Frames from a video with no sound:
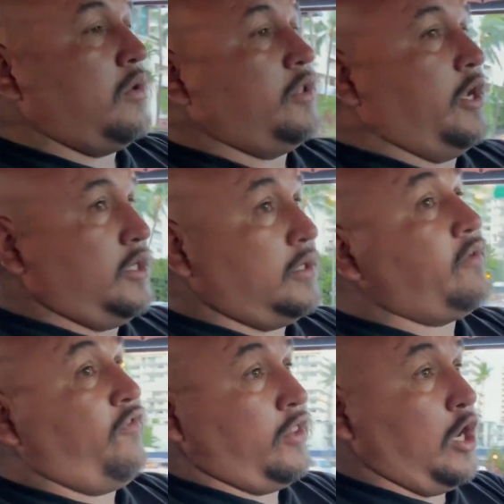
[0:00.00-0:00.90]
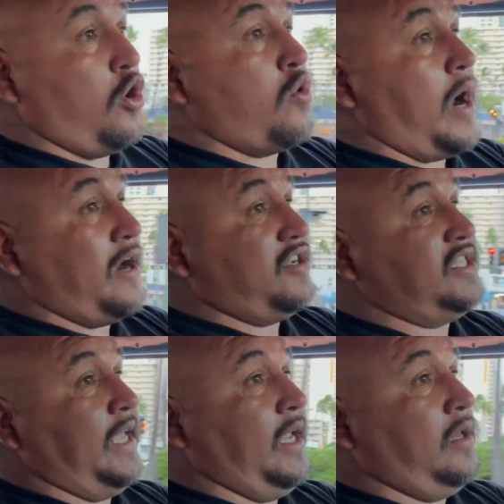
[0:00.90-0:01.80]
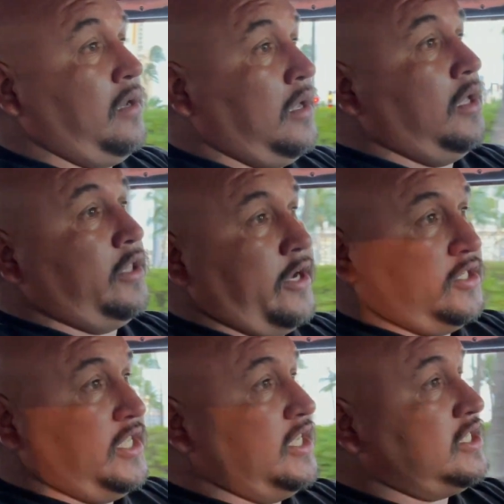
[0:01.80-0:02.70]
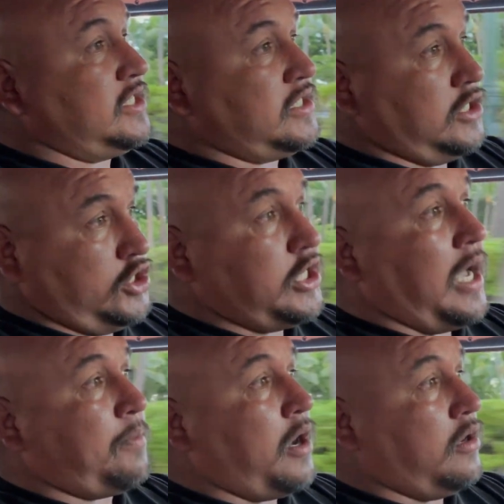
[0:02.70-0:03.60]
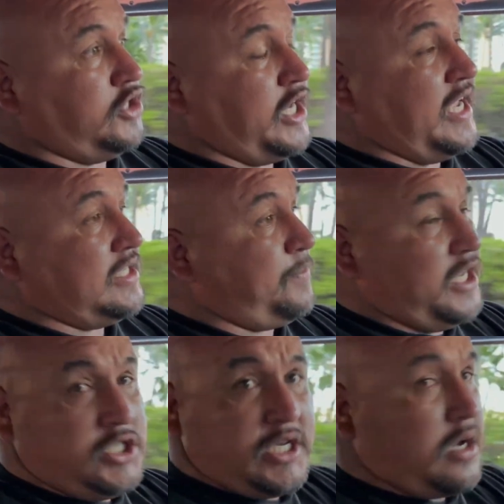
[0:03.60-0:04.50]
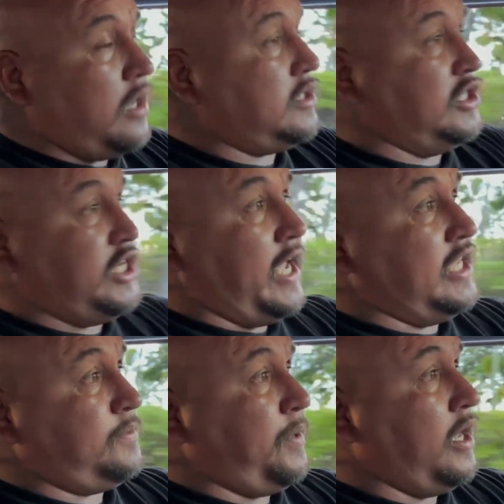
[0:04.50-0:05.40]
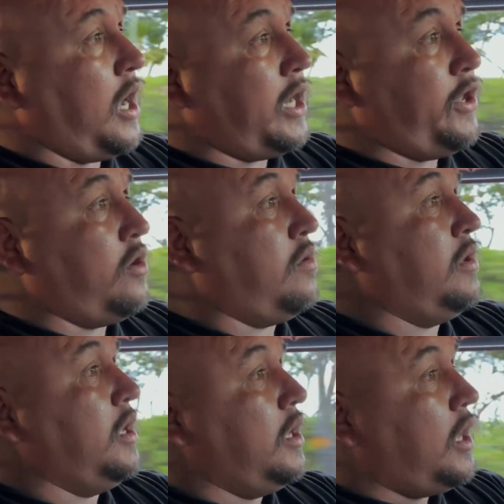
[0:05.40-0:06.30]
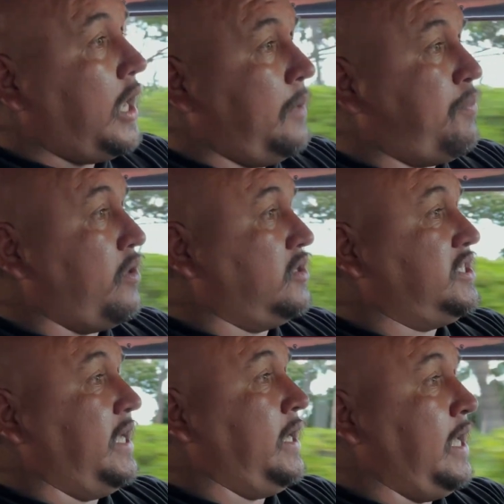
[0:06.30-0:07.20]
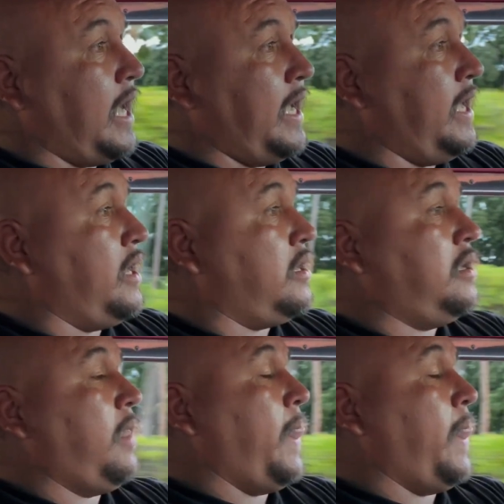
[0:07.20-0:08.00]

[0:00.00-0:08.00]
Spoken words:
There for the lowrider scene. There's this shop called JSP. Shout out to JSP Audio in Pearl City, IAEA.